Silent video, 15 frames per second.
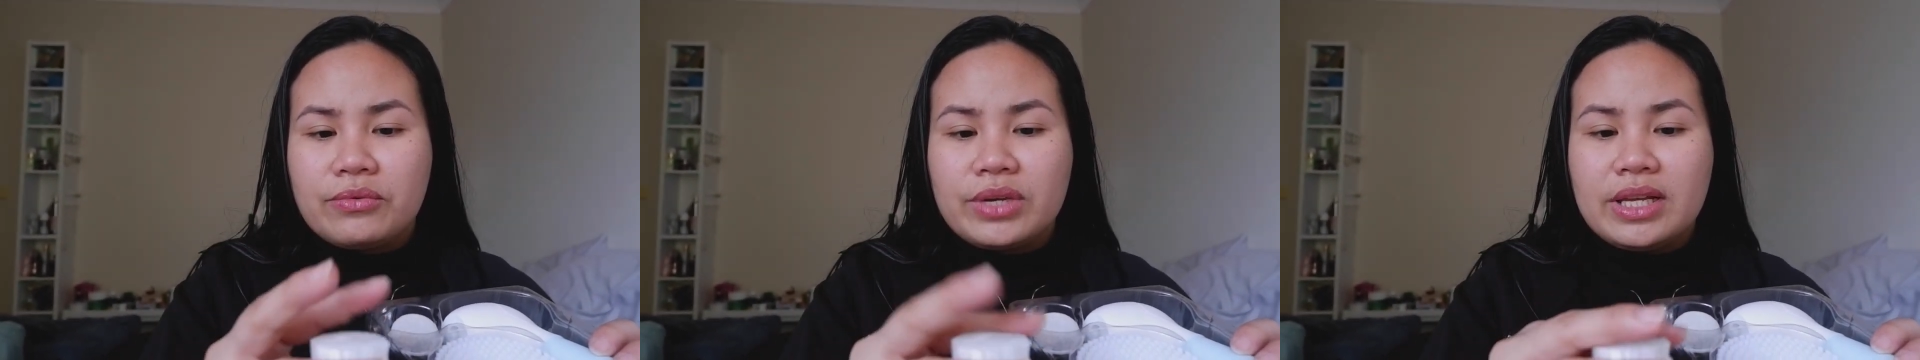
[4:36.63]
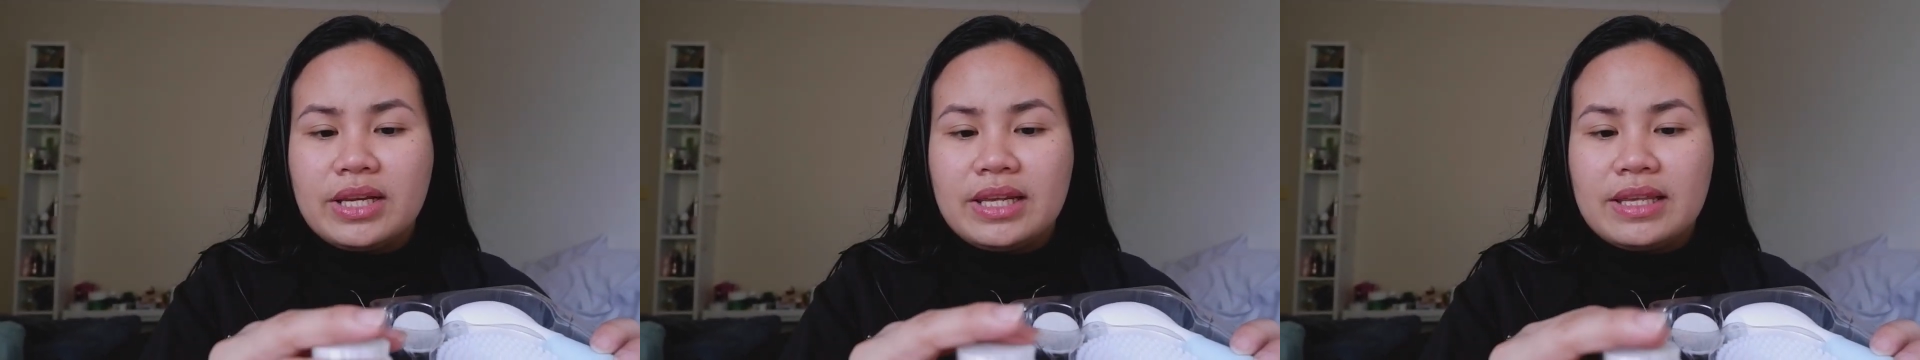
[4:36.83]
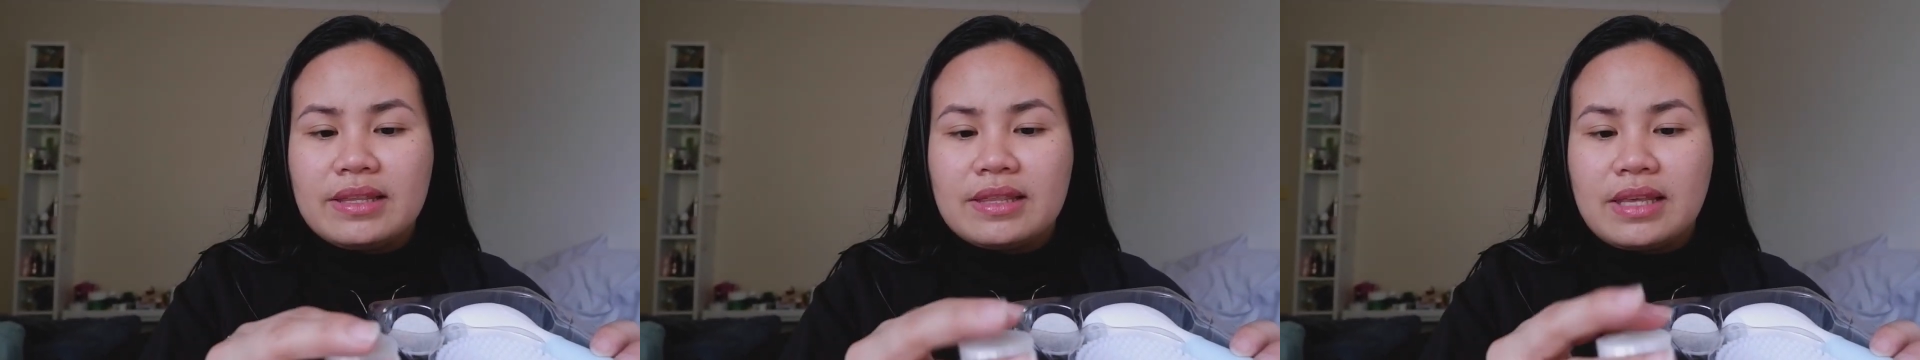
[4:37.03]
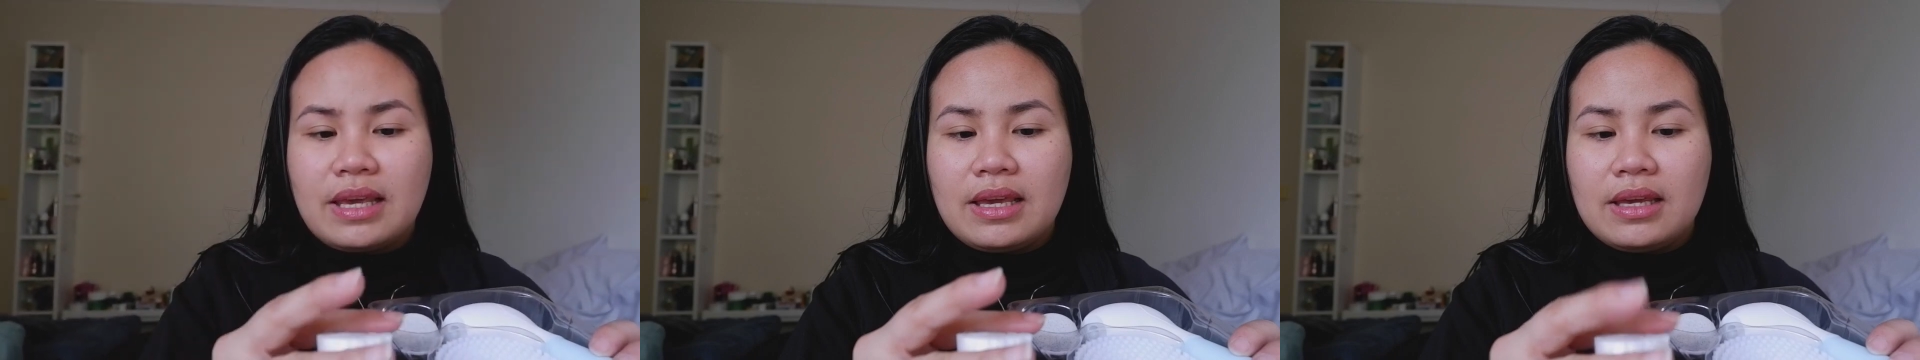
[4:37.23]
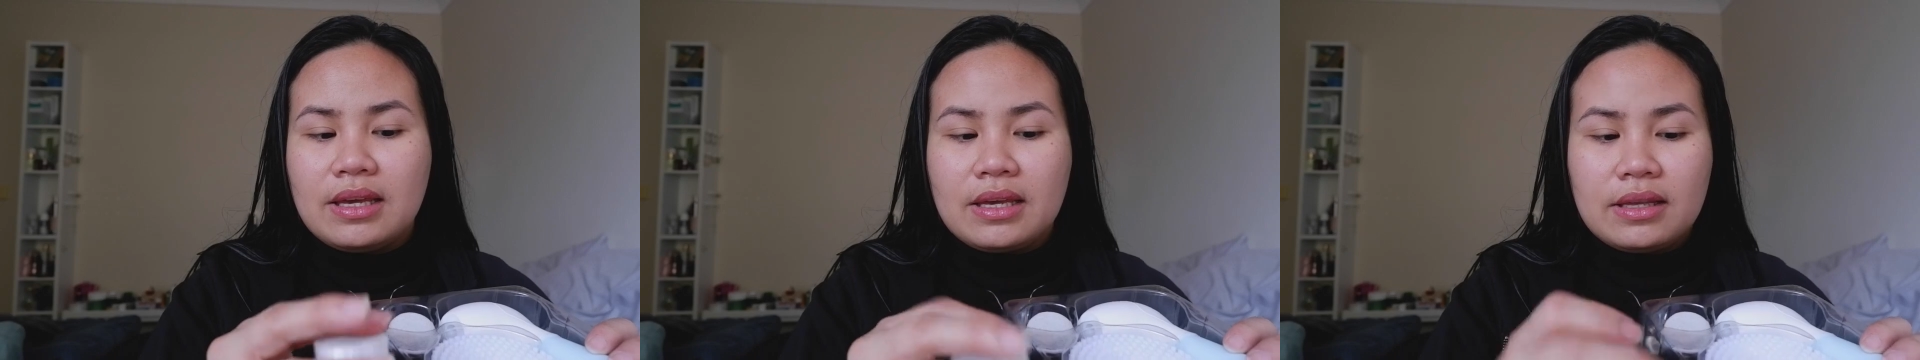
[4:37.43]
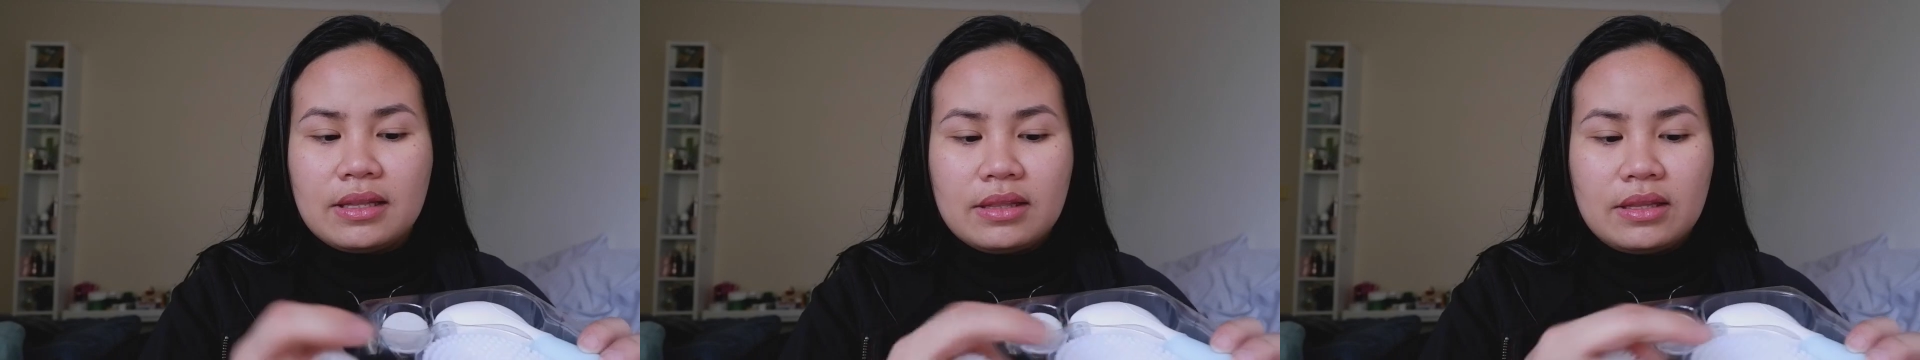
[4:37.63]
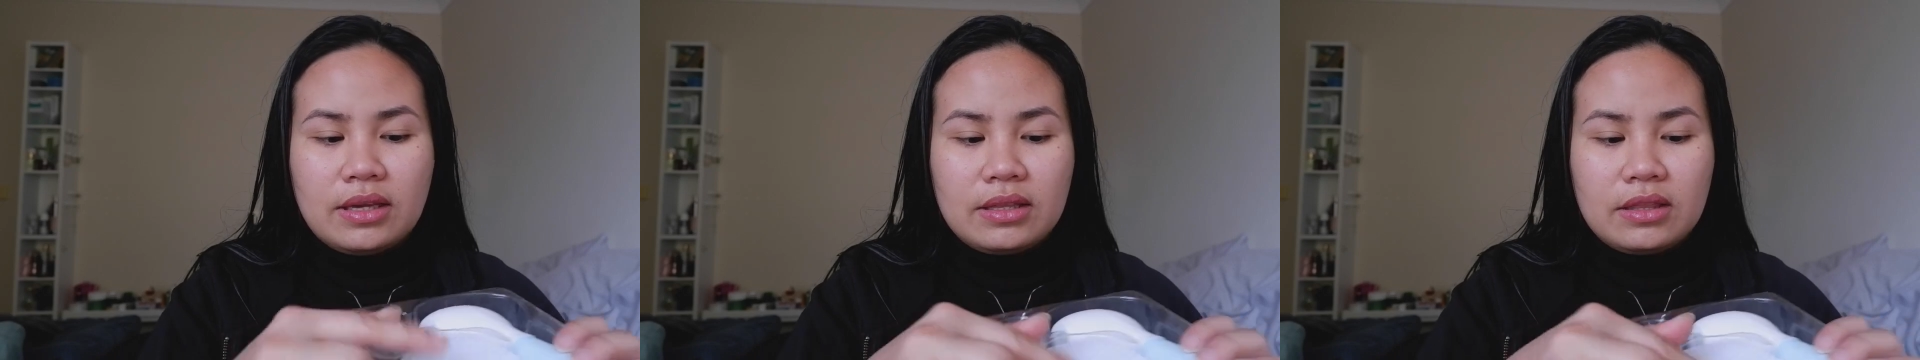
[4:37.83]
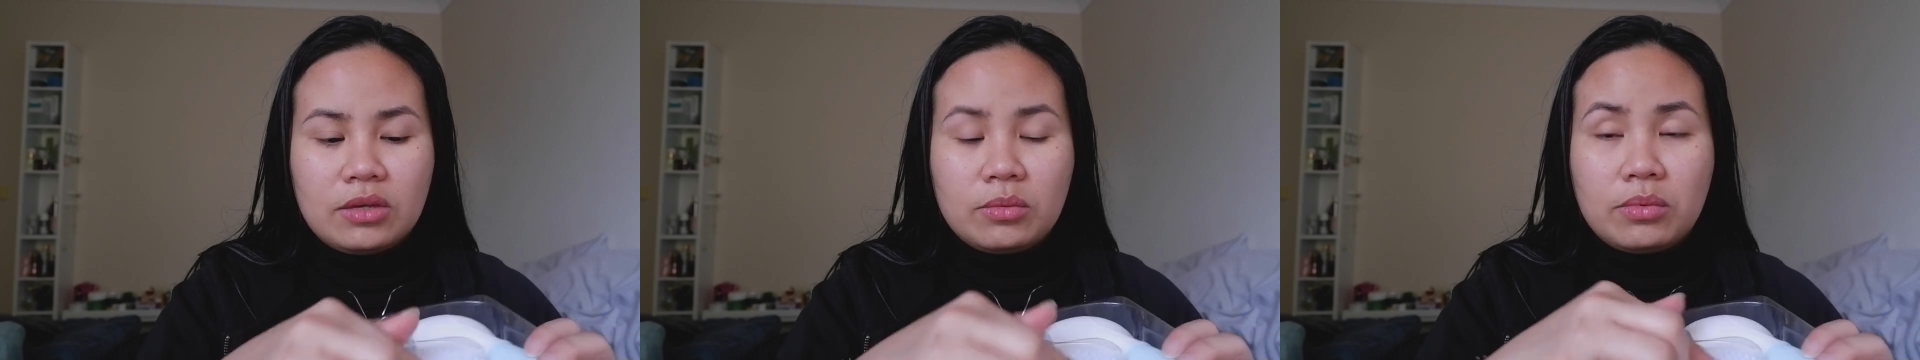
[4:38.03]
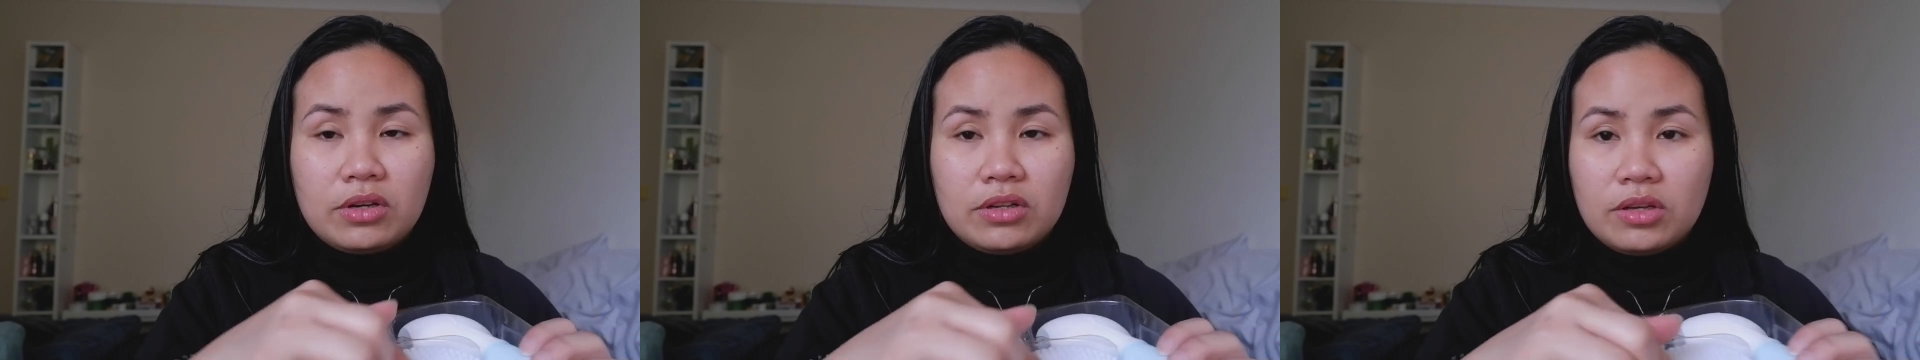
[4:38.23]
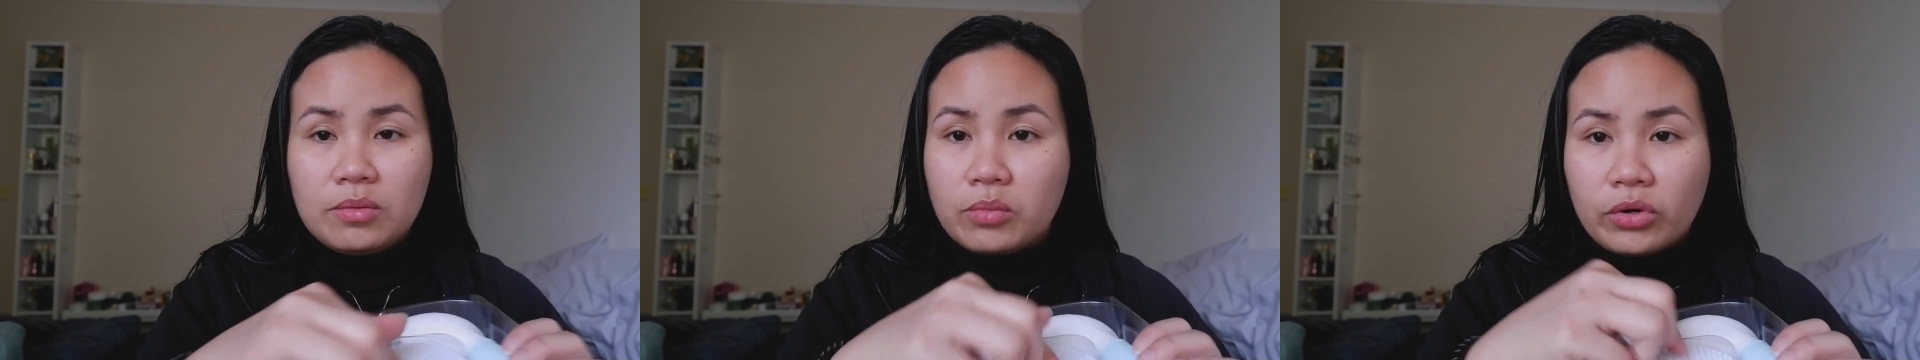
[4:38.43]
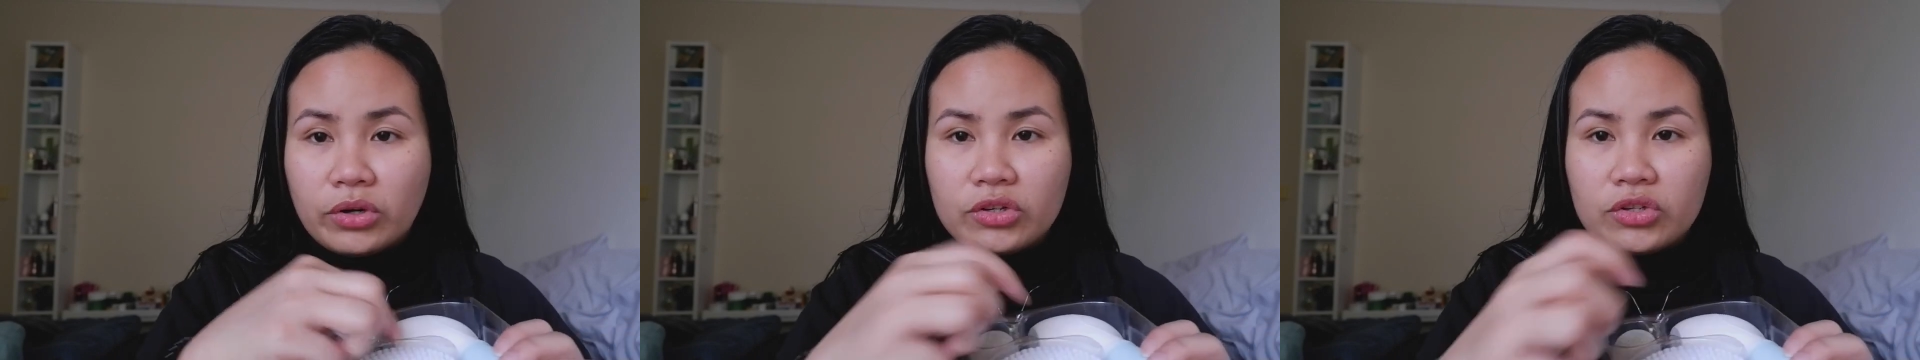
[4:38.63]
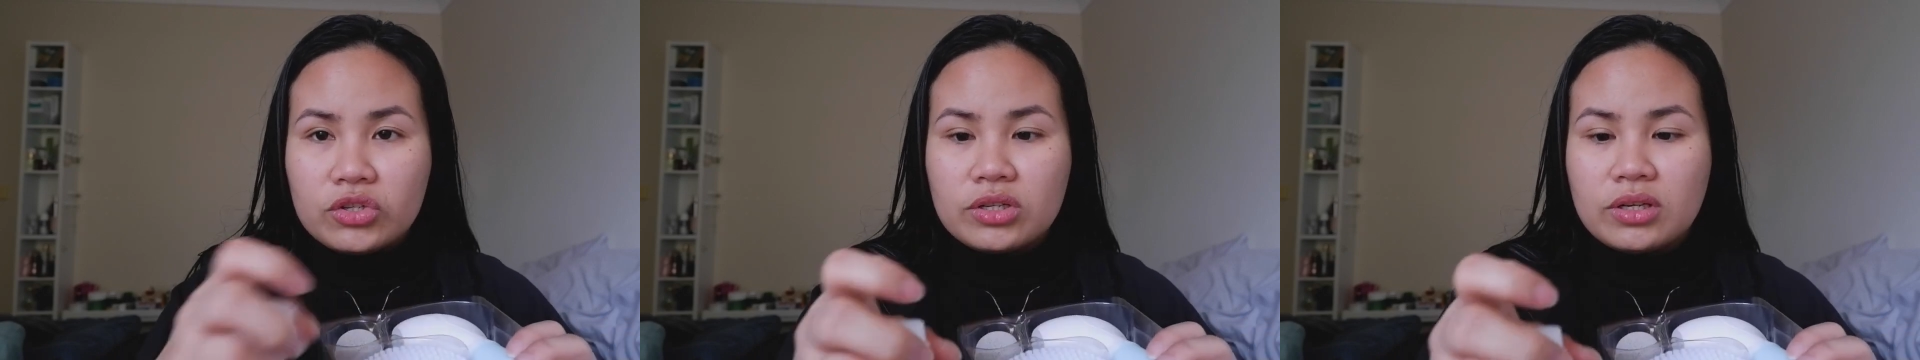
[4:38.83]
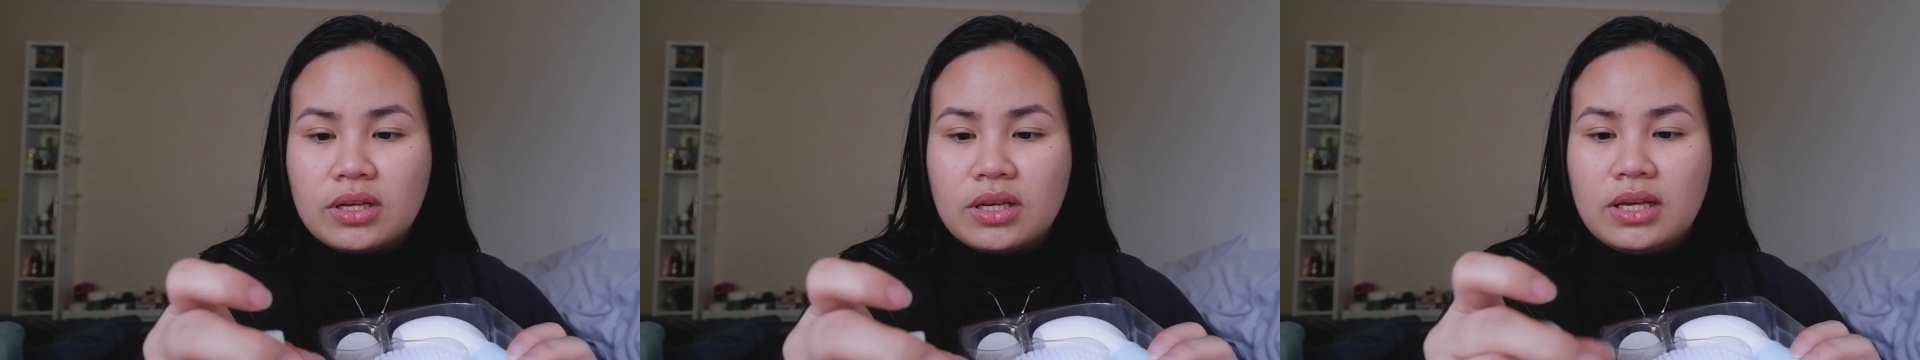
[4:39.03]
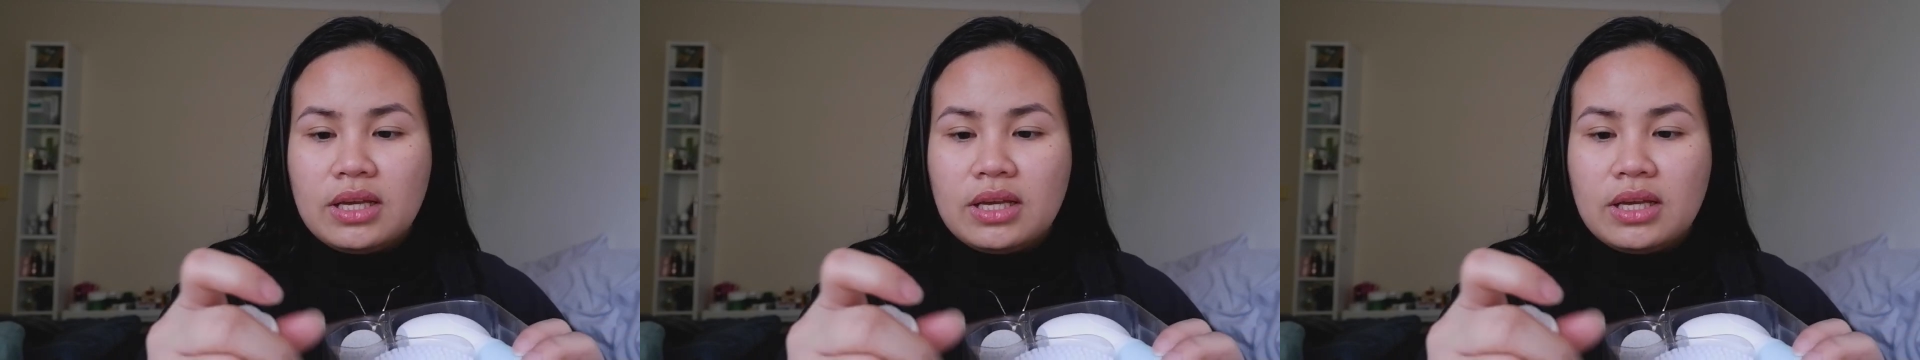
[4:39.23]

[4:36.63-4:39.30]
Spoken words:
really thick like the body brush.